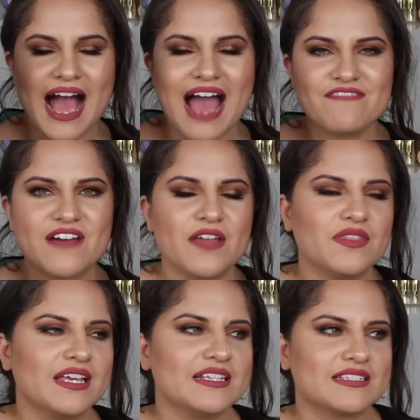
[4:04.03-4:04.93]
I
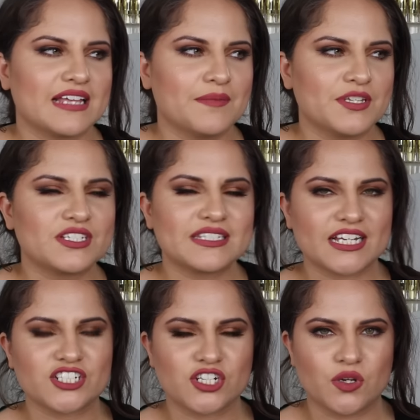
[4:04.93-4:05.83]
found this, um, there's a
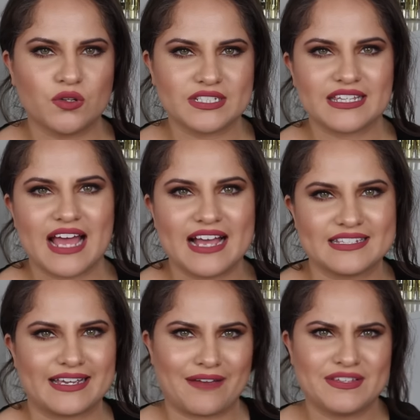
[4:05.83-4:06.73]
section in Ulta that
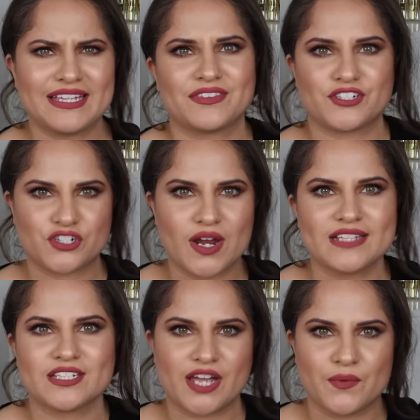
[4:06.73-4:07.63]
has like everything that they're
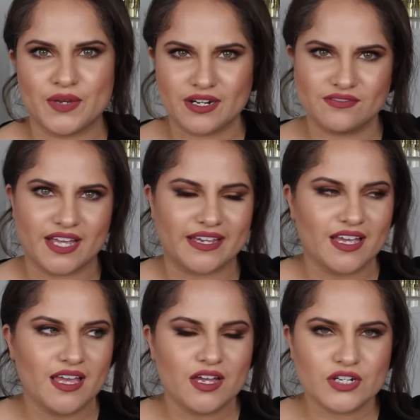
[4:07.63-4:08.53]
trying to get rid of like
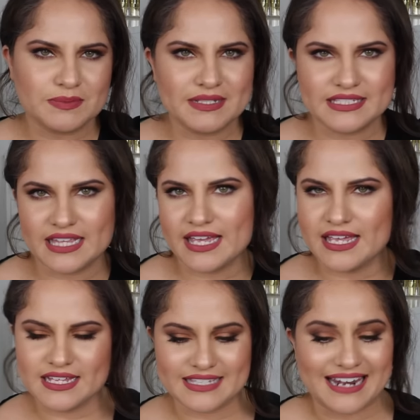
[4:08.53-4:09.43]
Christmas
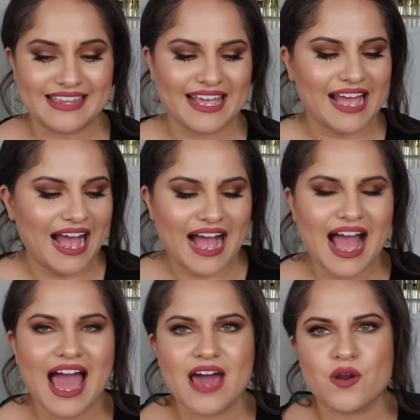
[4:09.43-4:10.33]
things and they
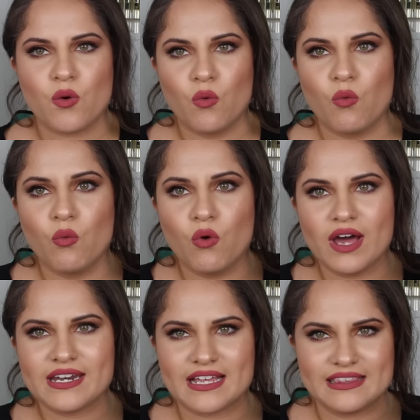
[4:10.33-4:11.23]
had
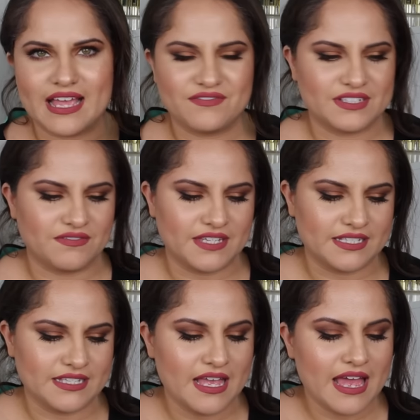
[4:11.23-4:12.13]
one left of
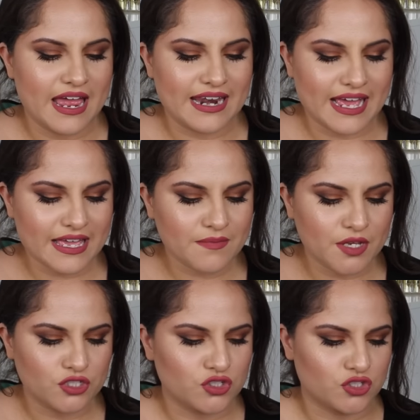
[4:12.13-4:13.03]
these and I
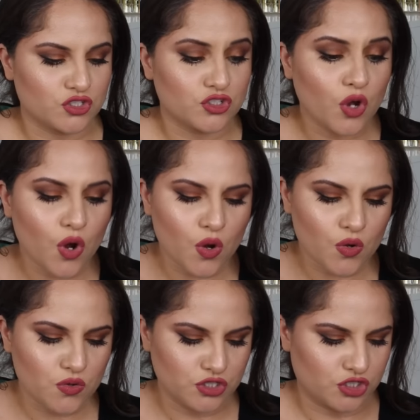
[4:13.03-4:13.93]
am
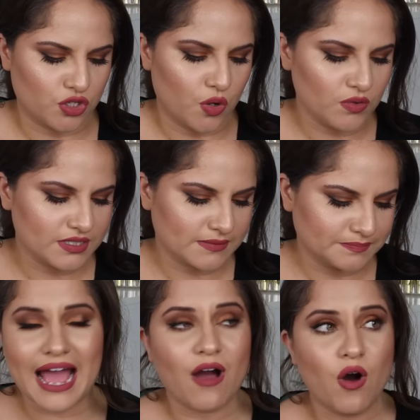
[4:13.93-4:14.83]
so stoked.
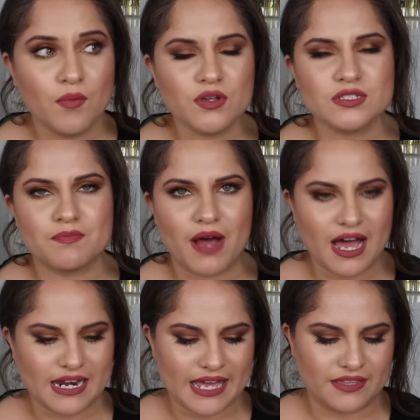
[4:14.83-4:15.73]
I almost
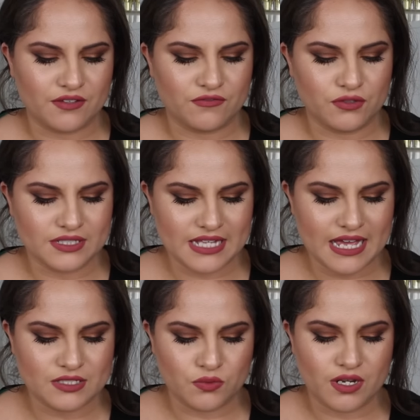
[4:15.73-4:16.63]
bought like the full
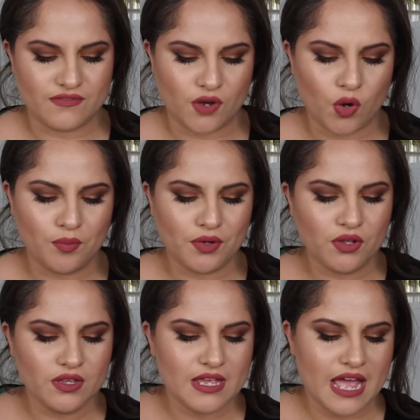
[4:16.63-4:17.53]
size one of
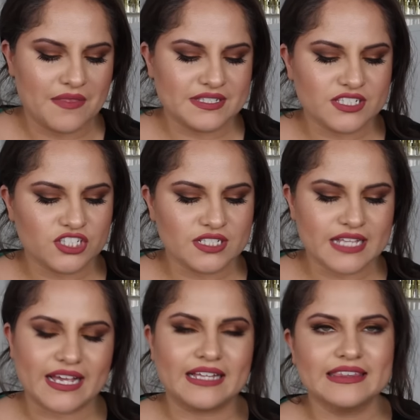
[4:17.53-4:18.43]
Opal and this is just
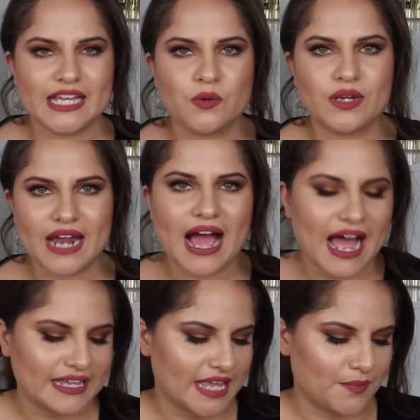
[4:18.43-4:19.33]
like a liquid
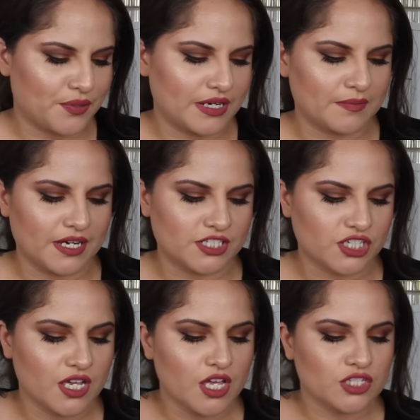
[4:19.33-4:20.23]
highlight pretty much.